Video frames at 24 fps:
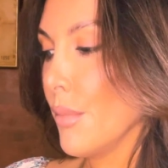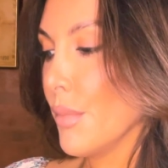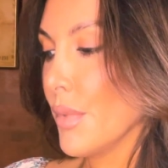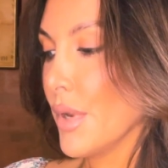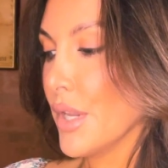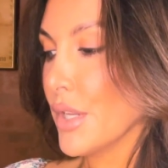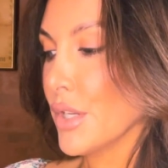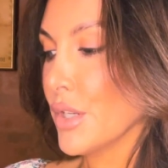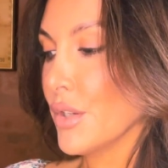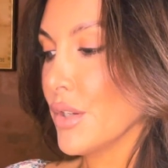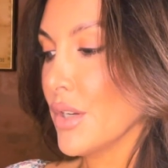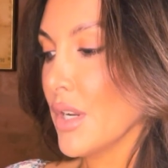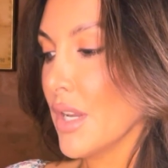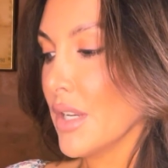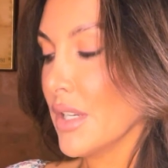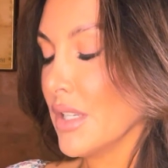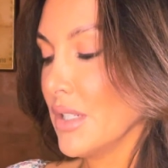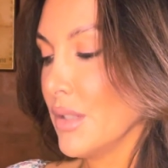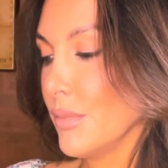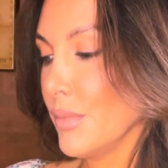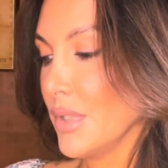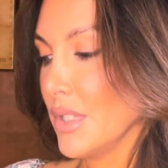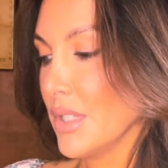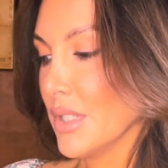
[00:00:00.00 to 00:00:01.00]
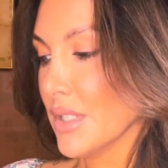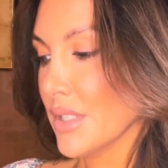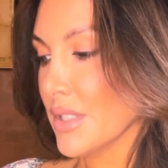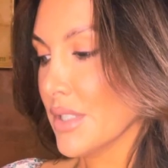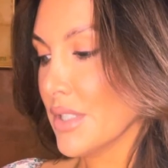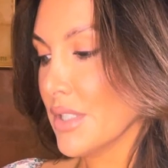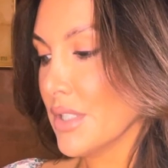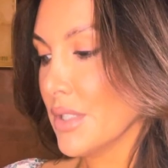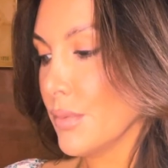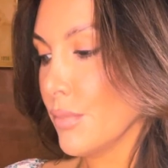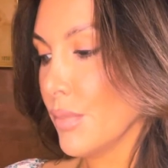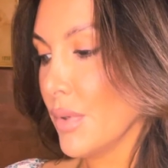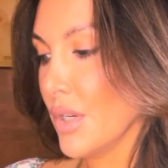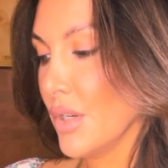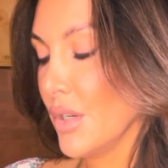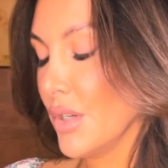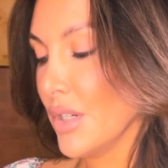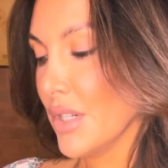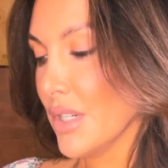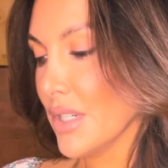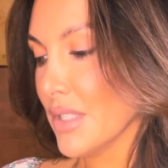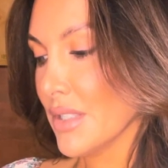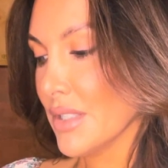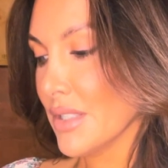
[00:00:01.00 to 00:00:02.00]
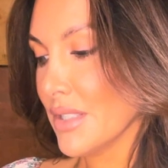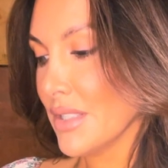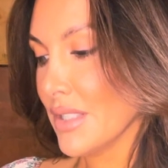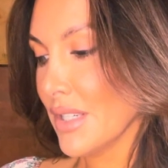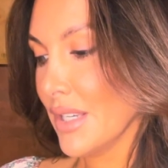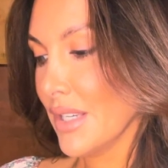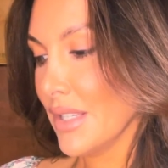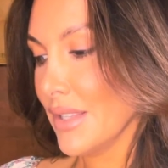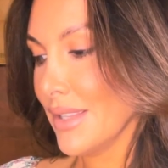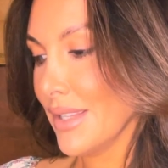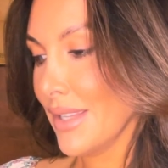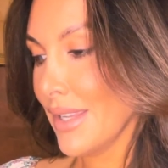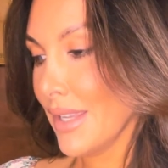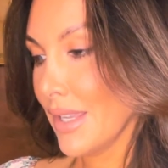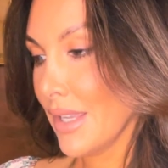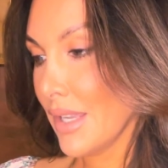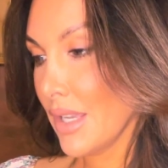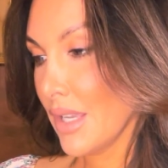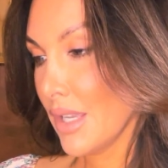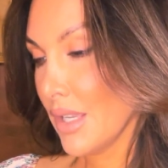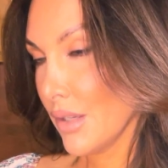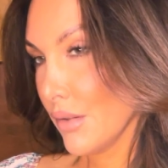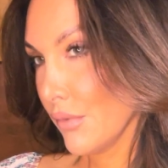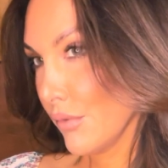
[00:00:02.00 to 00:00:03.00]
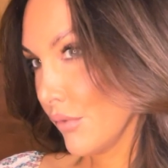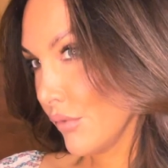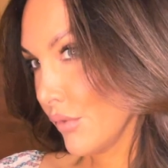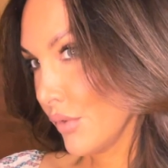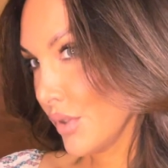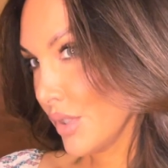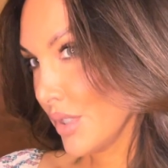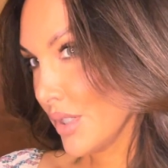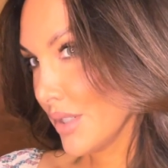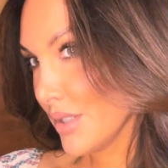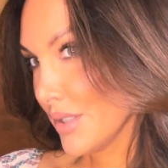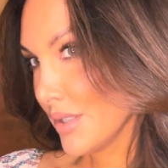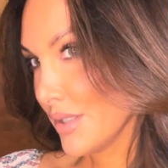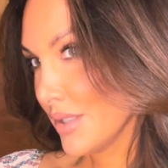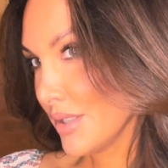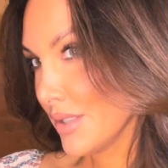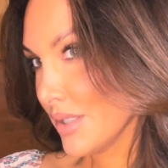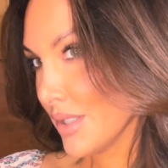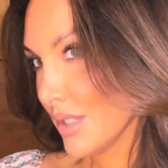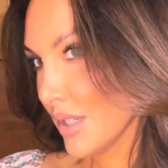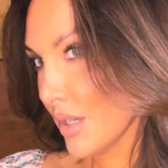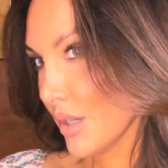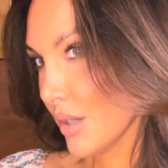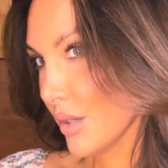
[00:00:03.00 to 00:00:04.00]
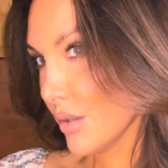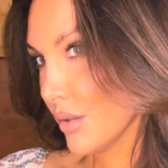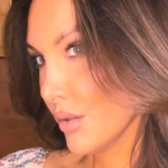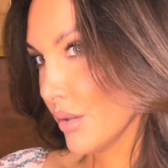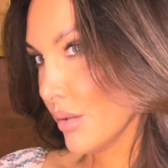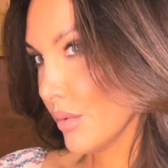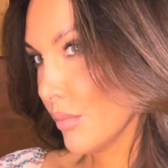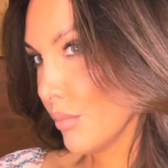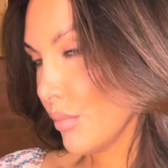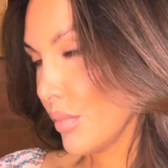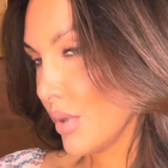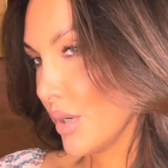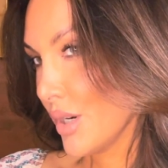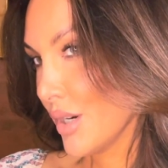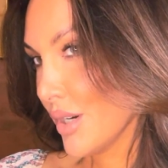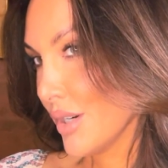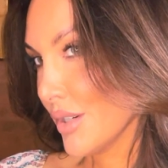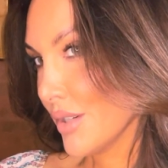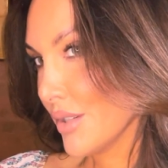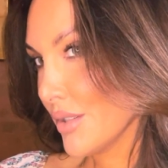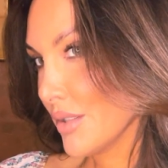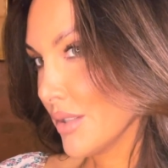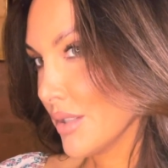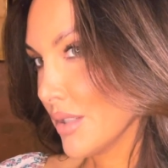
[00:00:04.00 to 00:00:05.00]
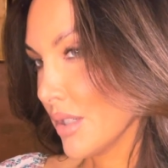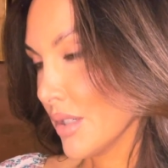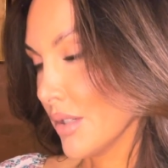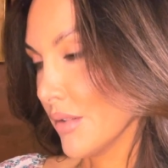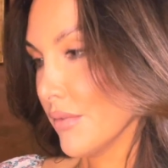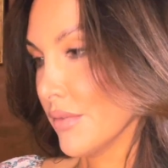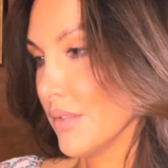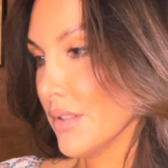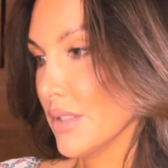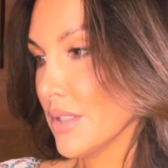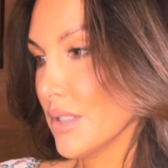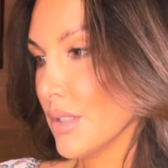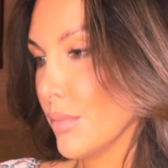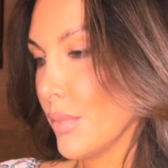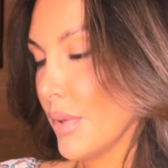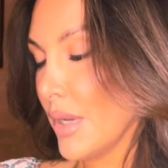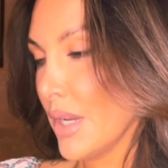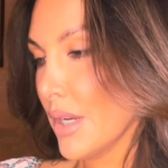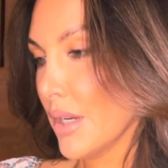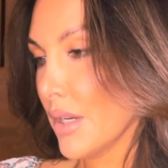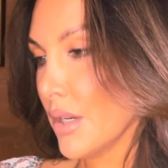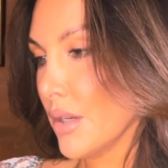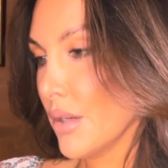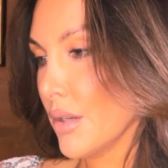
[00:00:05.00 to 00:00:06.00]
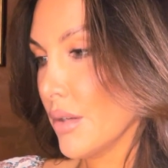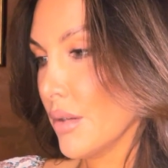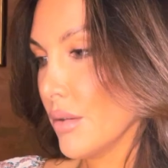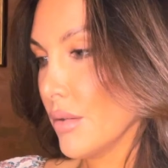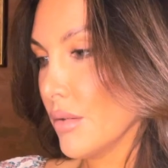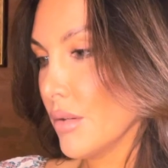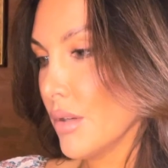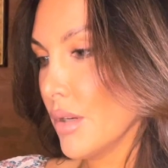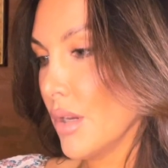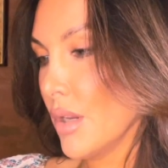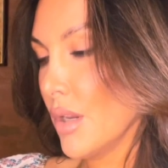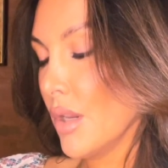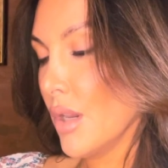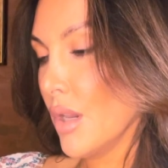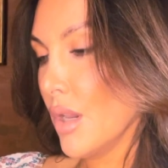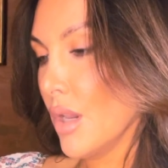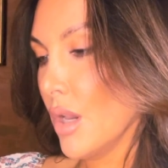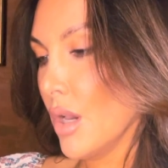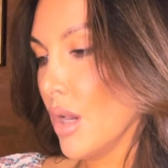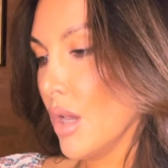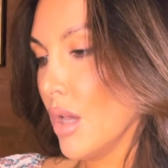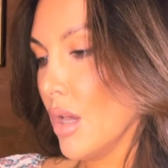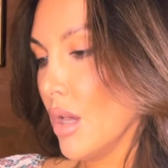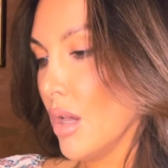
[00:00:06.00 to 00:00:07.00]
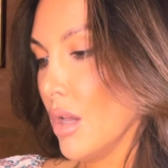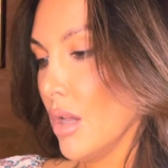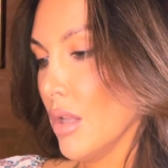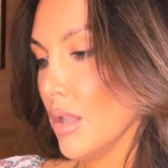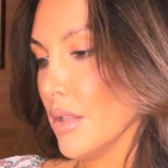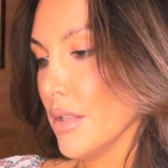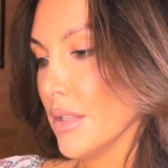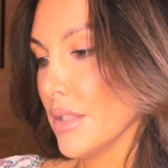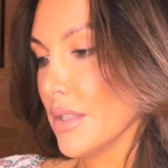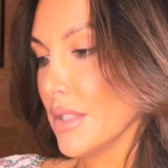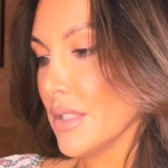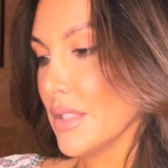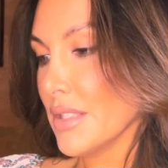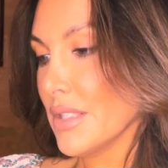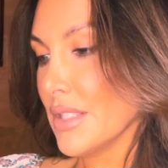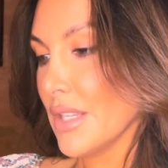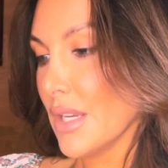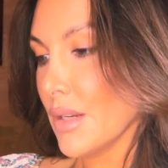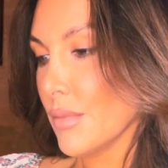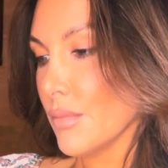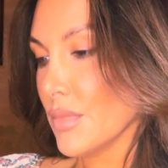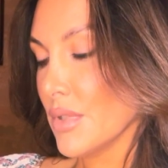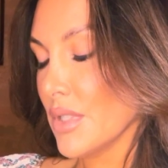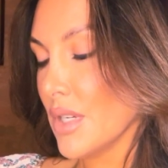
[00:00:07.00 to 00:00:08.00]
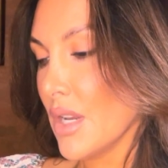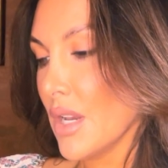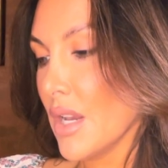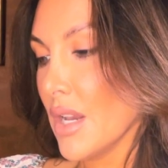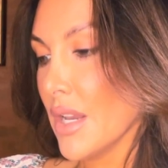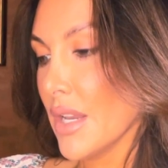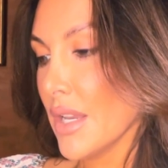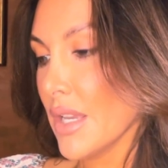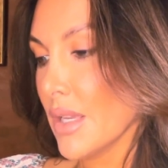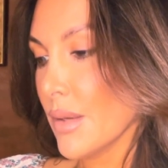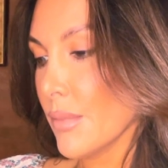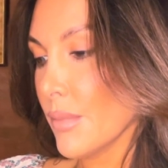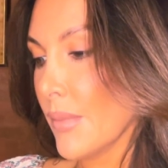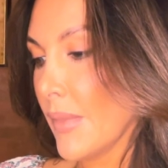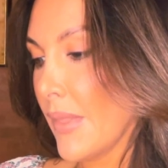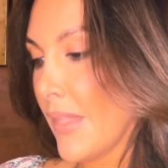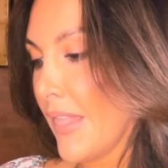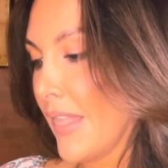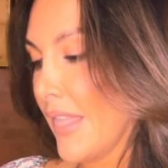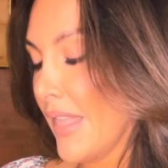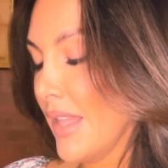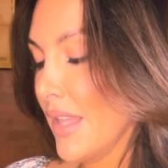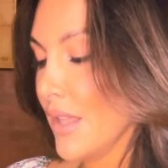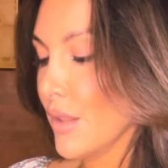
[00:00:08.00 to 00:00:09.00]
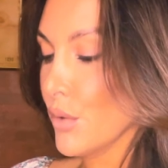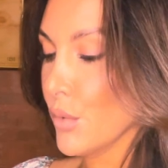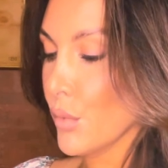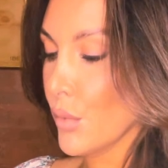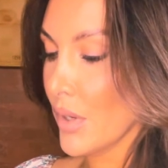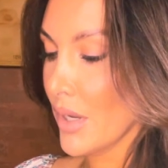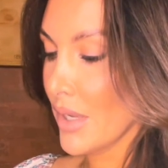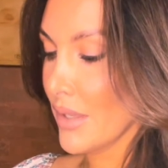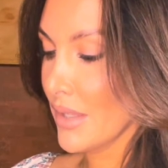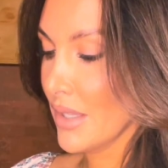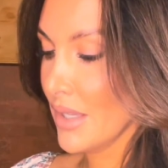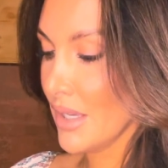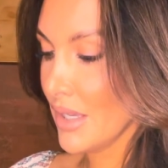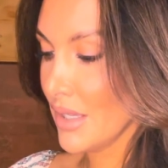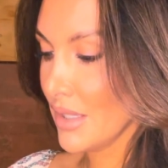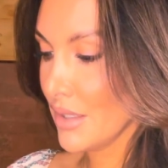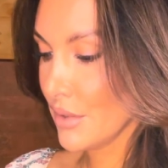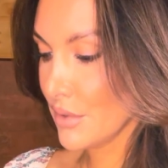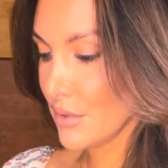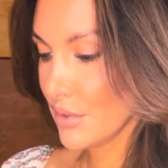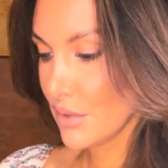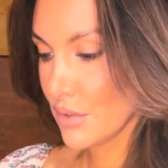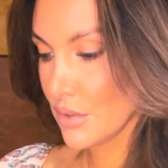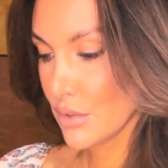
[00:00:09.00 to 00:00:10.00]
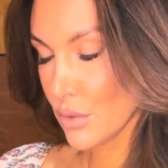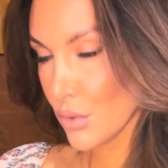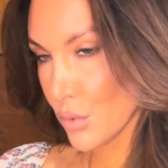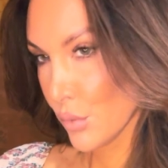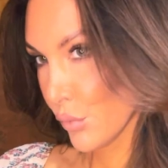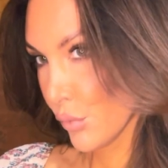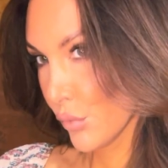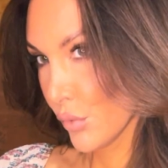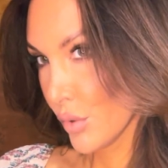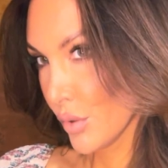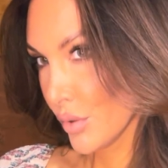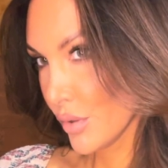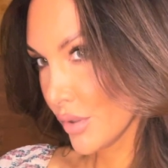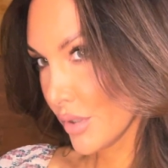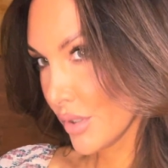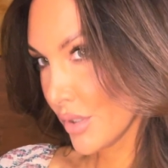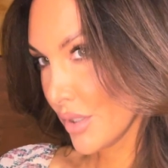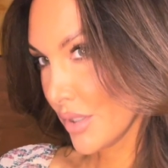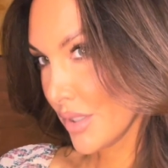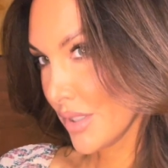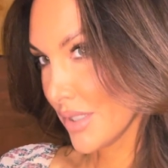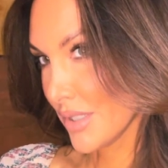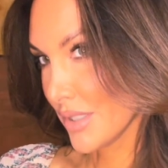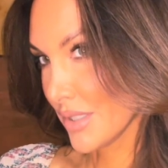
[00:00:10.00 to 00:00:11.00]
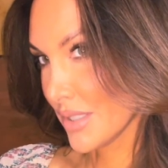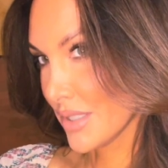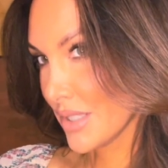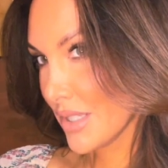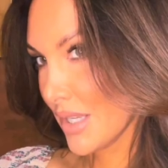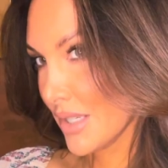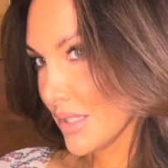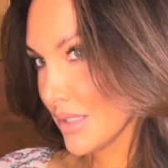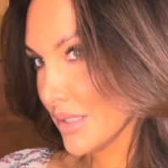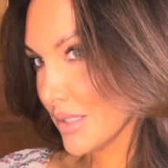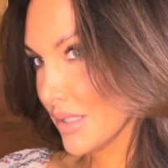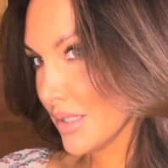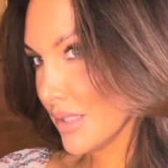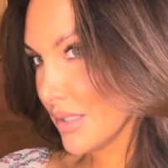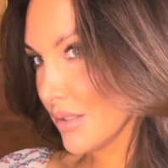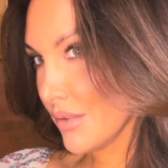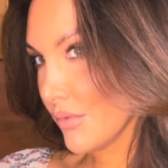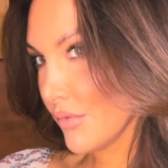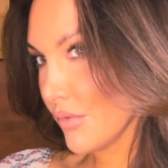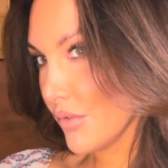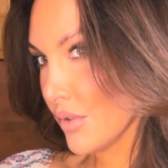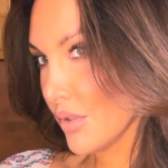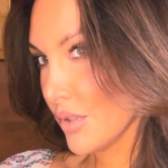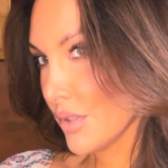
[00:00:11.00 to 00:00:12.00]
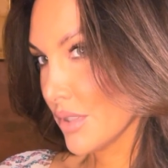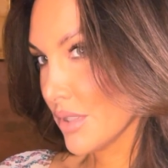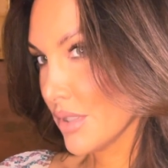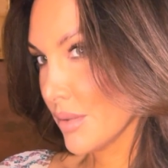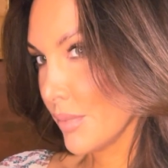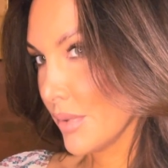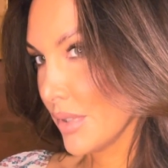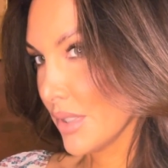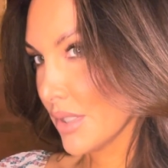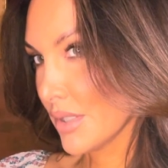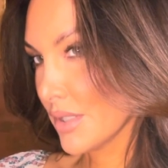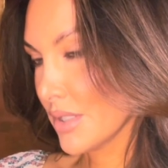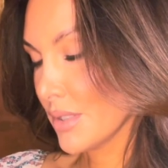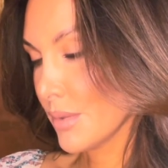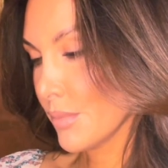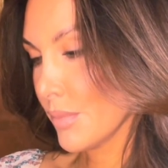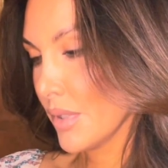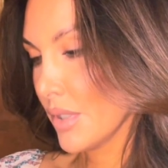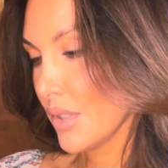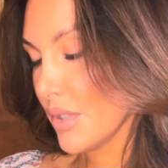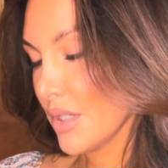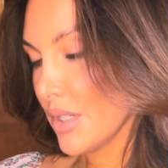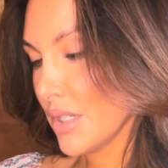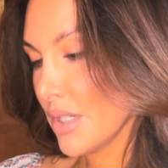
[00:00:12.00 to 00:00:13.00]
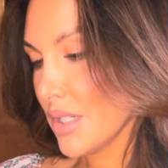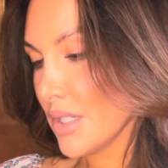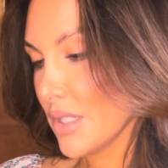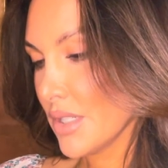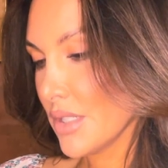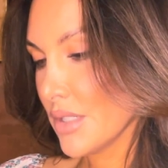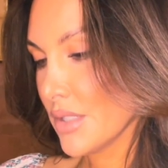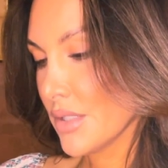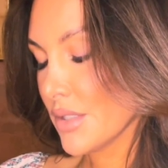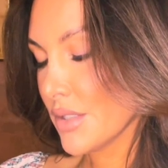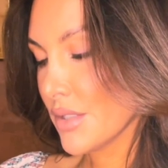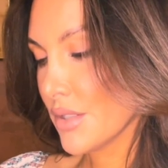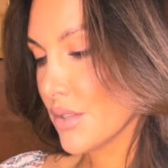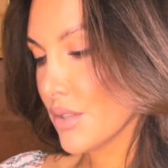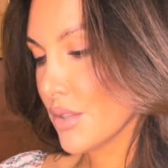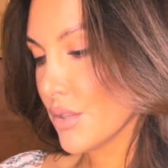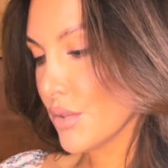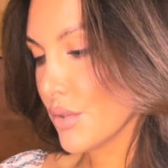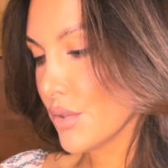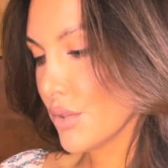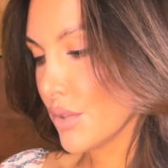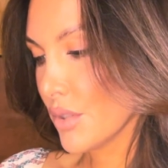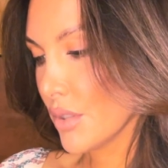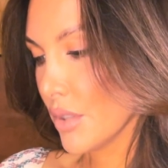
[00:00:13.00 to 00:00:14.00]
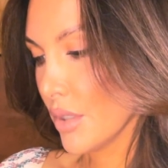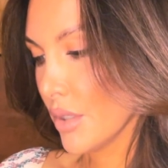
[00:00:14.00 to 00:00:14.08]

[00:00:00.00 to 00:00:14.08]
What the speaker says: you're not going to be experiencing like every single part of the tobacco all at the same time, the way that the roller intended for it to be experienced. So